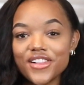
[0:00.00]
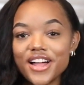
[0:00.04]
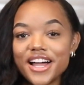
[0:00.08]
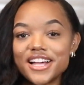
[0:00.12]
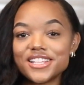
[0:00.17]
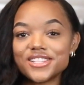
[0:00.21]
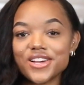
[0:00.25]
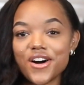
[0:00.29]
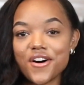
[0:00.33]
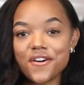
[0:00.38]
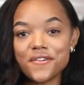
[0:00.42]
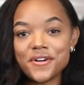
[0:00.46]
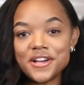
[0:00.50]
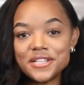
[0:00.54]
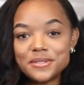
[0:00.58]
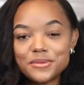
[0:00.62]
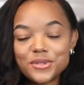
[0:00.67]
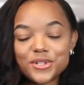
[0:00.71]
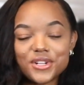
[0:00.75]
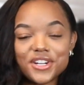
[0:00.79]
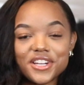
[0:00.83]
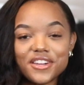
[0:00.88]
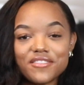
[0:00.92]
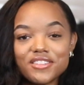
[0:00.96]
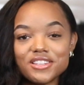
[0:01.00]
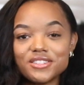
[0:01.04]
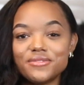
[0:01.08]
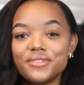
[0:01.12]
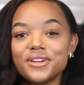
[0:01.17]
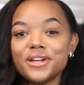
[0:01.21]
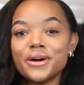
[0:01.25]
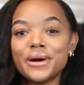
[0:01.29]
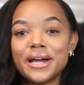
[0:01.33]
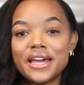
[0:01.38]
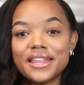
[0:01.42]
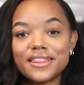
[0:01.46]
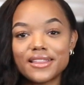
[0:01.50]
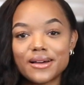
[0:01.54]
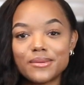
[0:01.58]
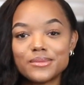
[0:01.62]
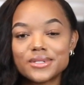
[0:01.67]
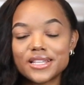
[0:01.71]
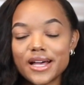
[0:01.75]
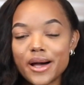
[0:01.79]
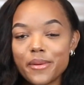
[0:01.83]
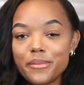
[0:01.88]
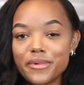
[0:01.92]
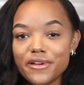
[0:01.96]
As always, be sure to give this video a
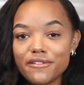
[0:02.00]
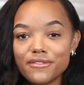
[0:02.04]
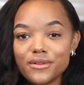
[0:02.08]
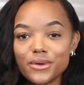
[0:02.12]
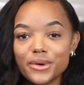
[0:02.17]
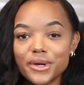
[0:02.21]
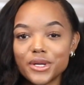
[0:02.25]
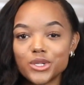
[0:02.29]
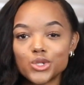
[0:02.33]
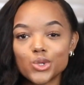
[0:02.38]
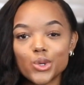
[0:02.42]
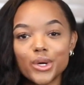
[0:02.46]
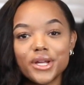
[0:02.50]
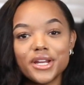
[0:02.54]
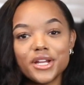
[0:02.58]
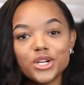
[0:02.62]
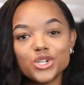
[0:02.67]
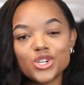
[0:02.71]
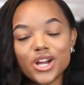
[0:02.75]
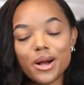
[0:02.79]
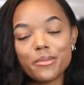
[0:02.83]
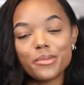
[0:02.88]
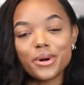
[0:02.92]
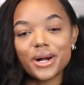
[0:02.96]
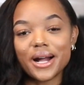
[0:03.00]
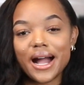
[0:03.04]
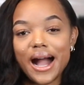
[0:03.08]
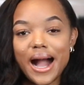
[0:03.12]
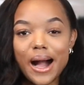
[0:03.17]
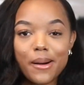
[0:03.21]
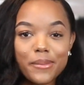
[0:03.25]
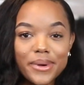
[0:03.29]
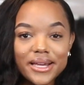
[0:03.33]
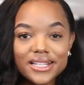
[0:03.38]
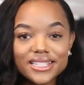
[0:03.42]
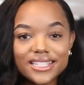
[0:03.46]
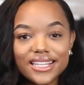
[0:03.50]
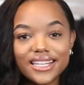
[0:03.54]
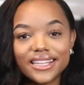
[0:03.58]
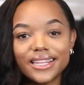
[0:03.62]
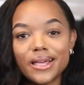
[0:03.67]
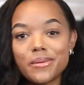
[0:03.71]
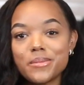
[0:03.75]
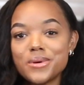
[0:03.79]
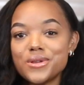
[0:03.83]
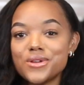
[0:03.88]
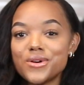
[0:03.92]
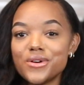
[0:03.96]
thumbs up if you enjoyed it. Drop a comment and
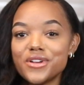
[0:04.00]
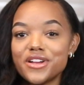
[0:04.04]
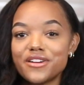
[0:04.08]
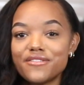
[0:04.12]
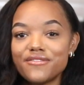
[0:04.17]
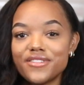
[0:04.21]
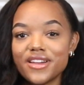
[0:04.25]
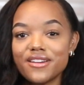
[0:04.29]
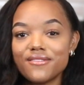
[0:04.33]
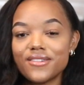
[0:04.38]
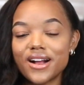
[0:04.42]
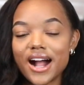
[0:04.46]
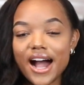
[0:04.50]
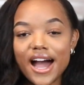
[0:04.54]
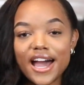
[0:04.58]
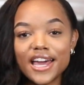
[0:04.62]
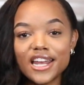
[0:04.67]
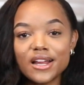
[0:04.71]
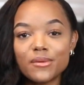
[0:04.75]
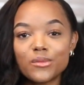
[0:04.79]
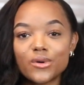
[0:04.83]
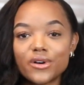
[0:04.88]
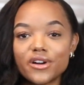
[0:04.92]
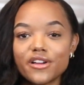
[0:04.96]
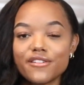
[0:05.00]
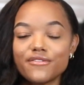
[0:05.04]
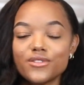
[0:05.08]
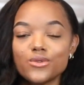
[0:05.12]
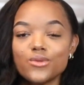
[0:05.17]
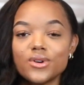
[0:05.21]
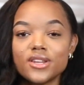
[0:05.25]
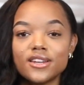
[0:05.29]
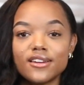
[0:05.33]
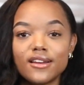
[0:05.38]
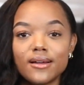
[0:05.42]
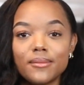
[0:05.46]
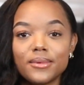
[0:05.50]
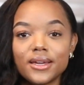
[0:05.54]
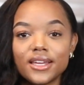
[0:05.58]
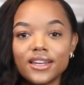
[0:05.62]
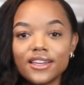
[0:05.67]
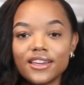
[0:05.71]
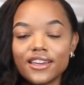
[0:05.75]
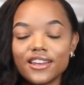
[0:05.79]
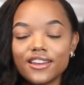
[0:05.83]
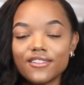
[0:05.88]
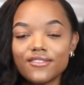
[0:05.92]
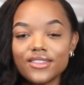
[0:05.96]
let me know your favorite item or if you ended up
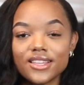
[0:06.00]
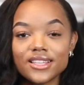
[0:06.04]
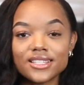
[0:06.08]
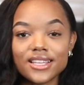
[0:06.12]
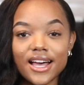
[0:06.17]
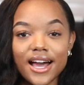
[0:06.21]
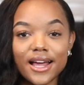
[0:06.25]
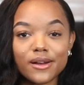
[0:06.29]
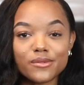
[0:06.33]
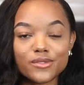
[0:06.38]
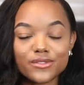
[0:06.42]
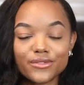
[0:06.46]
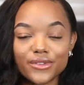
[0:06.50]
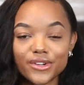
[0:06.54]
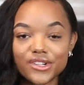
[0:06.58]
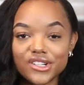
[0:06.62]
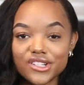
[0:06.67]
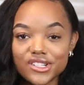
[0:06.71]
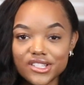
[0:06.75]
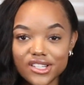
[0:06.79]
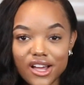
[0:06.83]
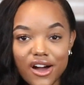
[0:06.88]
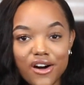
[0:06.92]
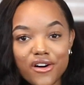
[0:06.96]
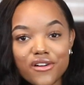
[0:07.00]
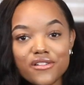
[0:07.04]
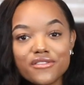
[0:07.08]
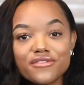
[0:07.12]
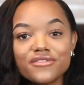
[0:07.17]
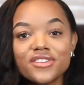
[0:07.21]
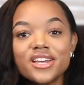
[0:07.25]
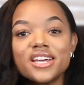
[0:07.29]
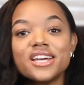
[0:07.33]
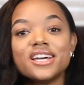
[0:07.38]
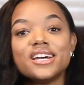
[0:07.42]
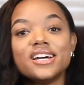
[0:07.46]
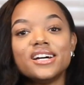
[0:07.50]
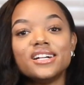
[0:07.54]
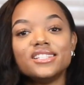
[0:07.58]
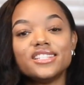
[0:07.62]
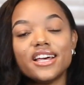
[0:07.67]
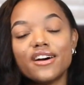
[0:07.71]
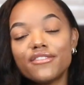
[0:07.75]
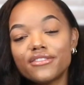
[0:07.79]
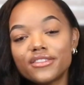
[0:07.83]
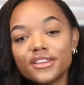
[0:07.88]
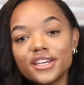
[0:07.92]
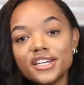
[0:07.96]
getting any of these items for yourself.
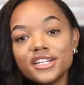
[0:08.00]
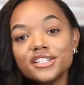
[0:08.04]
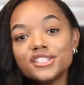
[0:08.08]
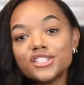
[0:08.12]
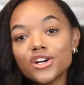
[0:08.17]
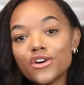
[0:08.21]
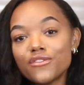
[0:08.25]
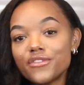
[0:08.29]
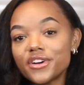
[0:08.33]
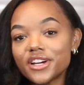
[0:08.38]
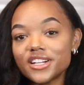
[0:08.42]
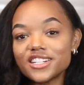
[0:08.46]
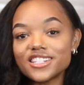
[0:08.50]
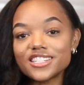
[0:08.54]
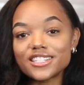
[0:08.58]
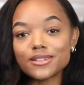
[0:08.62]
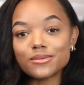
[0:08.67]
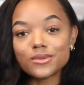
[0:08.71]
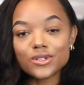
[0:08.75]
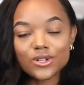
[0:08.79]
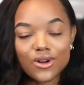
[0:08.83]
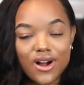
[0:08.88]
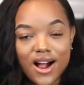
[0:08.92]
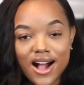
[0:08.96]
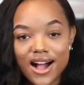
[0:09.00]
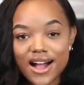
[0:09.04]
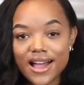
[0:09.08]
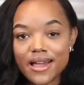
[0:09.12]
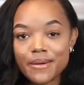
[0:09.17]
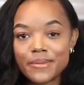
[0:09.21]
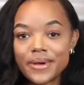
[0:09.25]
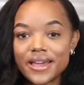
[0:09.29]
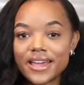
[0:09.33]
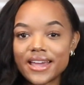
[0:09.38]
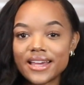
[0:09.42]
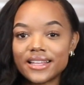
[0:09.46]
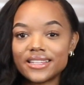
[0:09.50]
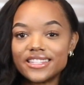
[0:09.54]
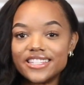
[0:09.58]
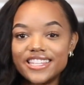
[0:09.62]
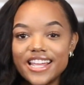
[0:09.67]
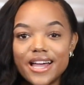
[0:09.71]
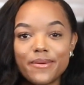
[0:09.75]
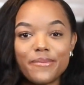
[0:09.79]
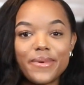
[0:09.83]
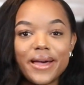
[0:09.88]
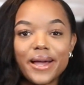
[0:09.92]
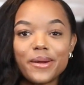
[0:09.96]
Definitely don't forget to subscribe and
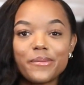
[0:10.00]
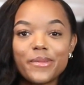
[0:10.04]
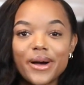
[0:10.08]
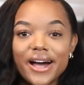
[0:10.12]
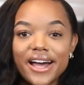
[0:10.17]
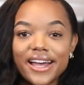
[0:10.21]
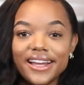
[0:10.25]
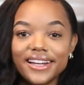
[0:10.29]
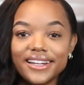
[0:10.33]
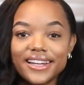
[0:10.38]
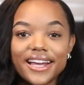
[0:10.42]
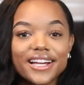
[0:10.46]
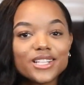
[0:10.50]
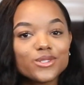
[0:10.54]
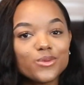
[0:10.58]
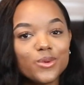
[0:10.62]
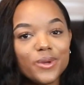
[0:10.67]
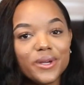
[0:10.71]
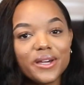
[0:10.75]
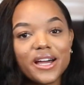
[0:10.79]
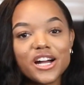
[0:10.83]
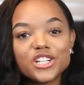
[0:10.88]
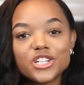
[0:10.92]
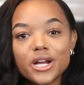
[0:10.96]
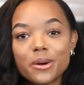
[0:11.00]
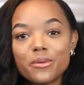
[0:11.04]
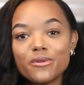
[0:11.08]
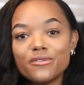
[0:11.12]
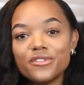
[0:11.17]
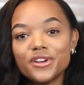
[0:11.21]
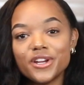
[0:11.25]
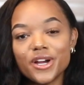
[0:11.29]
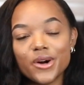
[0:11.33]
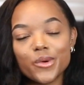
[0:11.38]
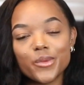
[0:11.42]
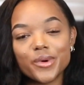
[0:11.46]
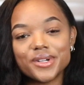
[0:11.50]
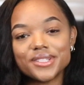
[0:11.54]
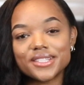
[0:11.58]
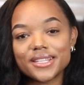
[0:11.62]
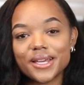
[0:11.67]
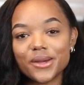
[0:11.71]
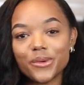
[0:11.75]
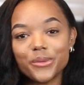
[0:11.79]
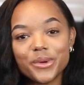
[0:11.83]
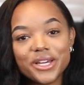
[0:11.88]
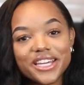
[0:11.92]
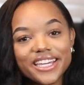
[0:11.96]
stop back by next week. I drop a video once
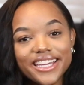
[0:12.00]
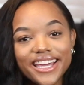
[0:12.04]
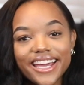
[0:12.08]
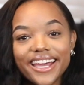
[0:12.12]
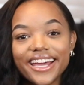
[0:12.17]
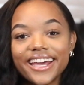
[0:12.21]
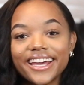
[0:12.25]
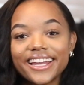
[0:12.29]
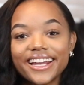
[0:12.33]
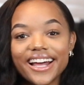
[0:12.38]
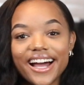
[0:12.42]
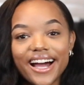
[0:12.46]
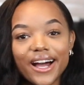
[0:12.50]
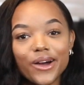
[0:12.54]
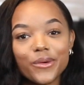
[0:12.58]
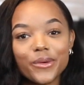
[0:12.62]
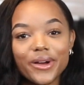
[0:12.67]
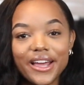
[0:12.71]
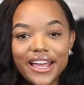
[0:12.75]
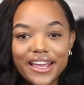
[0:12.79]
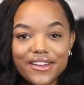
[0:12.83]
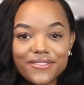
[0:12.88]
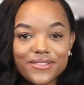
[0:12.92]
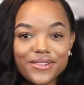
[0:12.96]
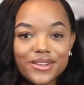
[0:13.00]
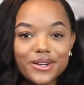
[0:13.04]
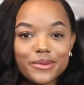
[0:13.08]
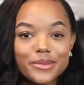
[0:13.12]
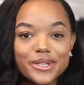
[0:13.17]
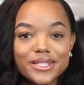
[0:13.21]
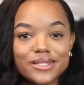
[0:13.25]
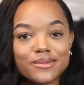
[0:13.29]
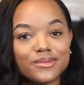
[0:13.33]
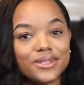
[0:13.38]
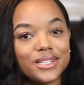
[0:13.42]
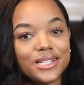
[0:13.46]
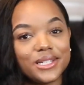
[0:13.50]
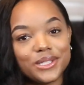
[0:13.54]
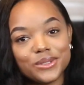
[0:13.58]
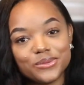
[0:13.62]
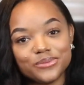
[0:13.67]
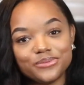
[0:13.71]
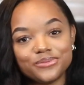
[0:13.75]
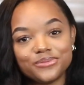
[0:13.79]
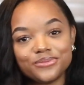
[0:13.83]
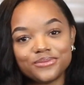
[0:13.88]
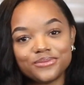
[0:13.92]
a week and I would hate for you to miss something new.